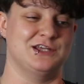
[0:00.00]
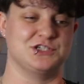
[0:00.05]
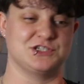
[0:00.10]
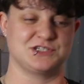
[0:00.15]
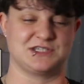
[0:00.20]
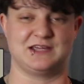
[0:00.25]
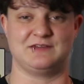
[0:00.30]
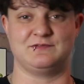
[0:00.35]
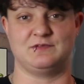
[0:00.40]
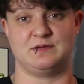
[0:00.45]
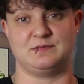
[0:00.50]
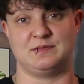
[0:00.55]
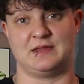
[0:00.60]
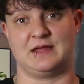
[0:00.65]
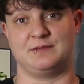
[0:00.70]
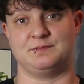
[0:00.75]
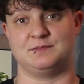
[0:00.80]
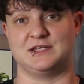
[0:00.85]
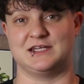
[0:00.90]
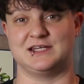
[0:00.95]
just giving
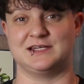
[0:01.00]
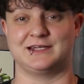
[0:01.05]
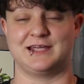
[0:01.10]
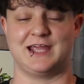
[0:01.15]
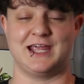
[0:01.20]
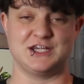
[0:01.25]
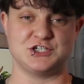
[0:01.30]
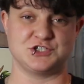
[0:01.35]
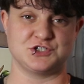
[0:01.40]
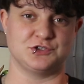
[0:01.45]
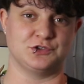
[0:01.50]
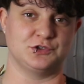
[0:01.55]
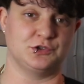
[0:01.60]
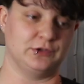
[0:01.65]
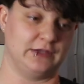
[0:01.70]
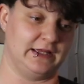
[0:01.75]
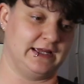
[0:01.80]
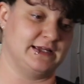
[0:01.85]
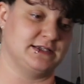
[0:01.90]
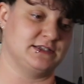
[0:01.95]
them the occasional
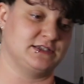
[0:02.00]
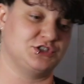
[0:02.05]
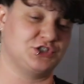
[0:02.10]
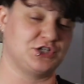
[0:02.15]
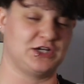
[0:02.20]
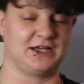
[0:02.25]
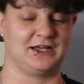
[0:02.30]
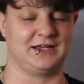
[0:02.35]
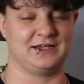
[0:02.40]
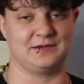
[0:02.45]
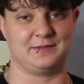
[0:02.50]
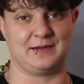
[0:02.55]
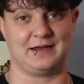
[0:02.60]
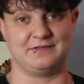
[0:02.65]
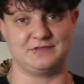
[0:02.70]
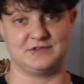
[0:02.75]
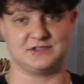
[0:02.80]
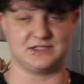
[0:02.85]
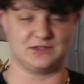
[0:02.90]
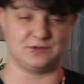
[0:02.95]
glance, check on them
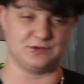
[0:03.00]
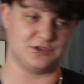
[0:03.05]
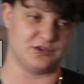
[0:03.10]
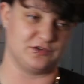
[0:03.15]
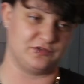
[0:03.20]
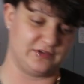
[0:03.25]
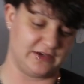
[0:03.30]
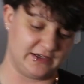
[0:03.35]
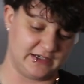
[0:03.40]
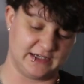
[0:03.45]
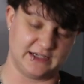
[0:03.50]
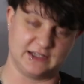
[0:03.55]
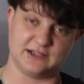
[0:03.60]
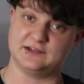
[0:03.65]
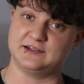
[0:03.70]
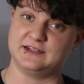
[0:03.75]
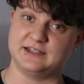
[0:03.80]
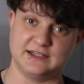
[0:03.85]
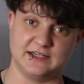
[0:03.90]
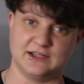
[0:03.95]
obviously when you're feeding,
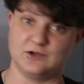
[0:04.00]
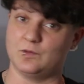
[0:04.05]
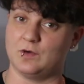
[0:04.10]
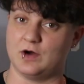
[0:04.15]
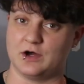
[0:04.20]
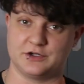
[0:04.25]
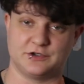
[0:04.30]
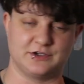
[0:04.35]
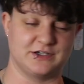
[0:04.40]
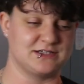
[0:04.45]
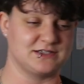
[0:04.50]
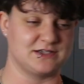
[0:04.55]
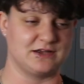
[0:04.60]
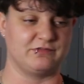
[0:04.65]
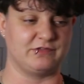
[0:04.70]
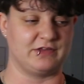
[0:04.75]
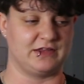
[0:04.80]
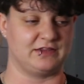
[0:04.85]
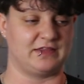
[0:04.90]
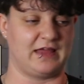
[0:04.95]
cleaning, watering,
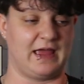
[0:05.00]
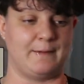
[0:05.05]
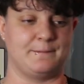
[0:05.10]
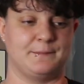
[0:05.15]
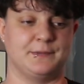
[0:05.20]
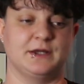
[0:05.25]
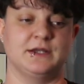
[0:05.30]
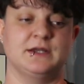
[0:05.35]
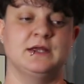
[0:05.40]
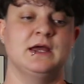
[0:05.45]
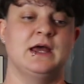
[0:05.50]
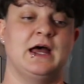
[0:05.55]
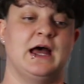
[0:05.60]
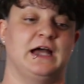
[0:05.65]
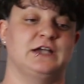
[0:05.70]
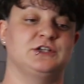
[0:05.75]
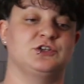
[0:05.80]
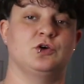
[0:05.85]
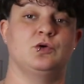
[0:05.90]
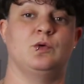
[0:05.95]
stuff like that. But
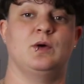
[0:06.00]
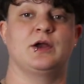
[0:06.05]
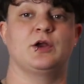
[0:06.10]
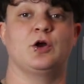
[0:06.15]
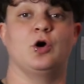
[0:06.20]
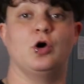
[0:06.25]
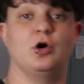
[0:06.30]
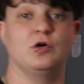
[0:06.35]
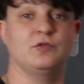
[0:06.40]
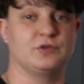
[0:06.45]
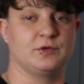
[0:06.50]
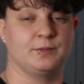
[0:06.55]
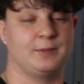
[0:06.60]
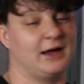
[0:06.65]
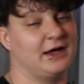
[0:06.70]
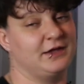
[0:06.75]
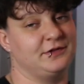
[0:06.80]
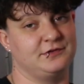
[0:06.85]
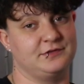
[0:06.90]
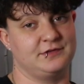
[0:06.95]
I don't want to over
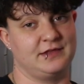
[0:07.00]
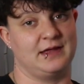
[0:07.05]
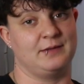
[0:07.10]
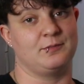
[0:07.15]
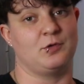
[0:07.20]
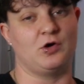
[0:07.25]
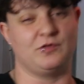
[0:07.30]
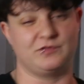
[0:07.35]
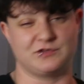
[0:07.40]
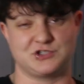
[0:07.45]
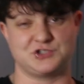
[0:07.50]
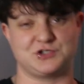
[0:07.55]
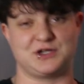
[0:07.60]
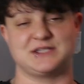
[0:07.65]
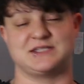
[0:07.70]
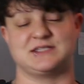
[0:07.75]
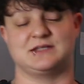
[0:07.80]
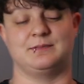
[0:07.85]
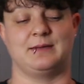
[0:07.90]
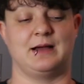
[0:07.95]
bother them, over
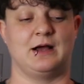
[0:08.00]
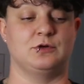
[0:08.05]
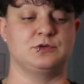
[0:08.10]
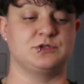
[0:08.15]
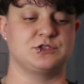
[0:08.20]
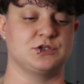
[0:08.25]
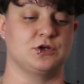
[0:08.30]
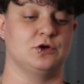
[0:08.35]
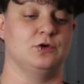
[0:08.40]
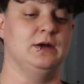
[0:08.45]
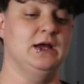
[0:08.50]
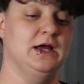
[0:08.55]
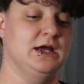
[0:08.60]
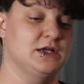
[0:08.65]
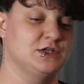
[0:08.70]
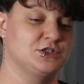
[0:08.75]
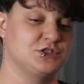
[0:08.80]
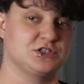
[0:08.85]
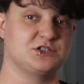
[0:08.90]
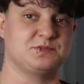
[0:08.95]
stress them out. So
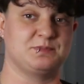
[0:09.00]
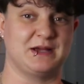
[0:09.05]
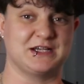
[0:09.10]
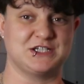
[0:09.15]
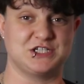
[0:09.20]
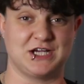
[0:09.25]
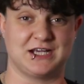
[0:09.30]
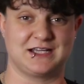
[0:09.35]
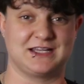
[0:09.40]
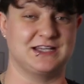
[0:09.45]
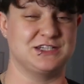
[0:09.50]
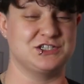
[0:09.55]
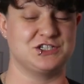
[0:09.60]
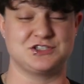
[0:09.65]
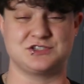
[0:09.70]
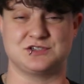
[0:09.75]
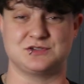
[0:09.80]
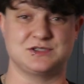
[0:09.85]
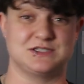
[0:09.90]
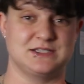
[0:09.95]
just by checking
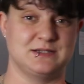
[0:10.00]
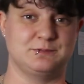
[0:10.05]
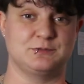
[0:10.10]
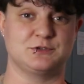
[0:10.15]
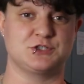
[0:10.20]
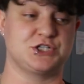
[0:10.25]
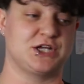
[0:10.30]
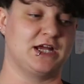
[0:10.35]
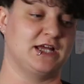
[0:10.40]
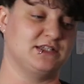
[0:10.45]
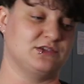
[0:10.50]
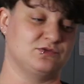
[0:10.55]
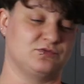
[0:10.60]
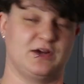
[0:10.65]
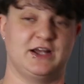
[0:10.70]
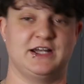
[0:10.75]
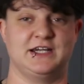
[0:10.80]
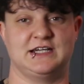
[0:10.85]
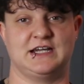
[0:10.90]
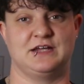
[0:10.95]
just those simple sheds and
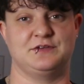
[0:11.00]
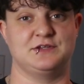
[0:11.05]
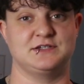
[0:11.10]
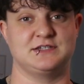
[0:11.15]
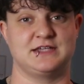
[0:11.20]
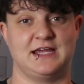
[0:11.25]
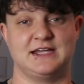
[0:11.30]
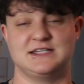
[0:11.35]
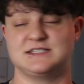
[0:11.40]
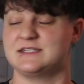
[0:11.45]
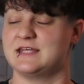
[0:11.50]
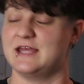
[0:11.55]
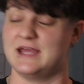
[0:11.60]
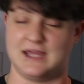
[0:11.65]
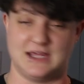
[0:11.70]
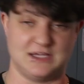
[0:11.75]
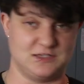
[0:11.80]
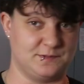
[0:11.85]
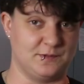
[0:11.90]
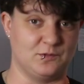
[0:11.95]
writing down the dates
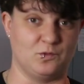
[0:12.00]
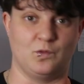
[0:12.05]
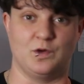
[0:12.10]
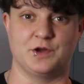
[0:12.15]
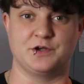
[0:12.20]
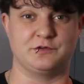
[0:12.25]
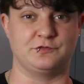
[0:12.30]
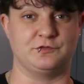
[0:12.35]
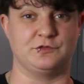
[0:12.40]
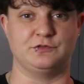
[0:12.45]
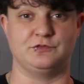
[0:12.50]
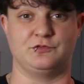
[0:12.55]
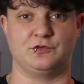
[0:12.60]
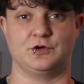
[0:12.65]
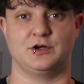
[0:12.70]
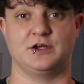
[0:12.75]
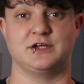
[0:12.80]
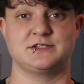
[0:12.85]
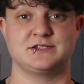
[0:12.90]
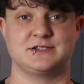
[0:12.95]
has been wonderful
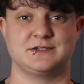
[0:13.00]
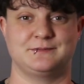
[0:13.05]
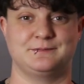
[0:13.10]
for us.